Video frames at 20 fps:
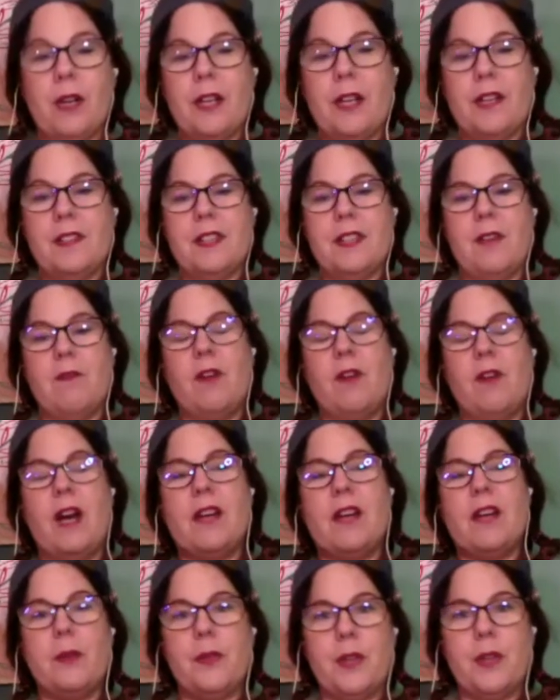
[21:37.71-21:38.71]
has that
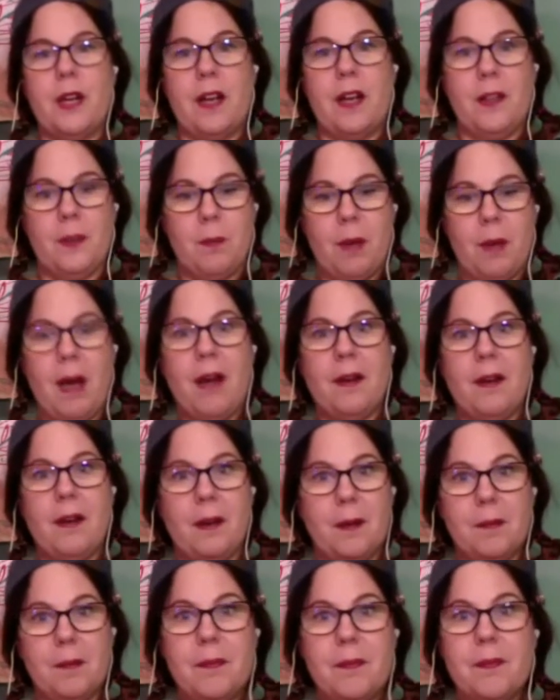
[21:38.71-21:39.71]
vinyl thing on the
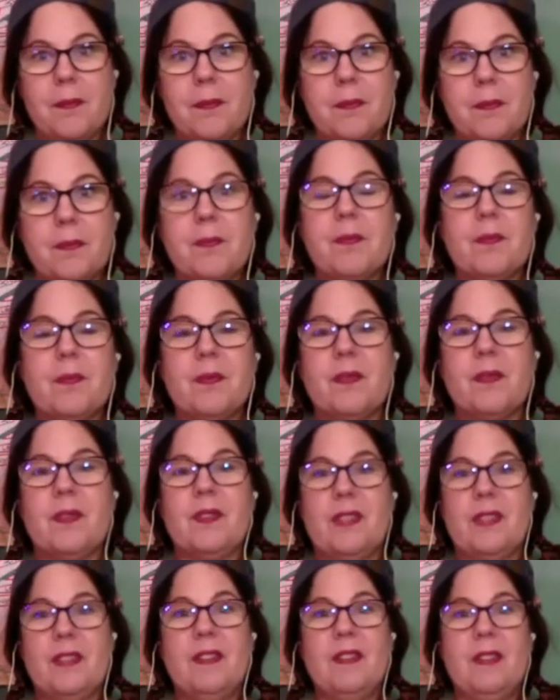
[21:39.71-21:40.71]
bottom.
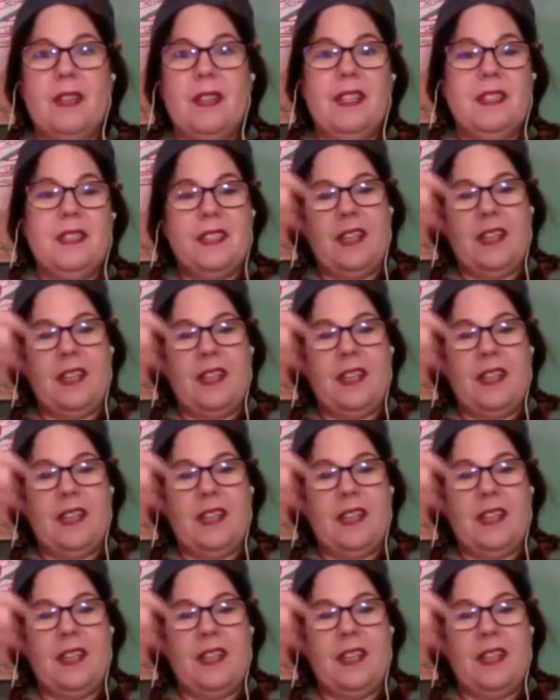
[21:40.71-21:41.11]
It's got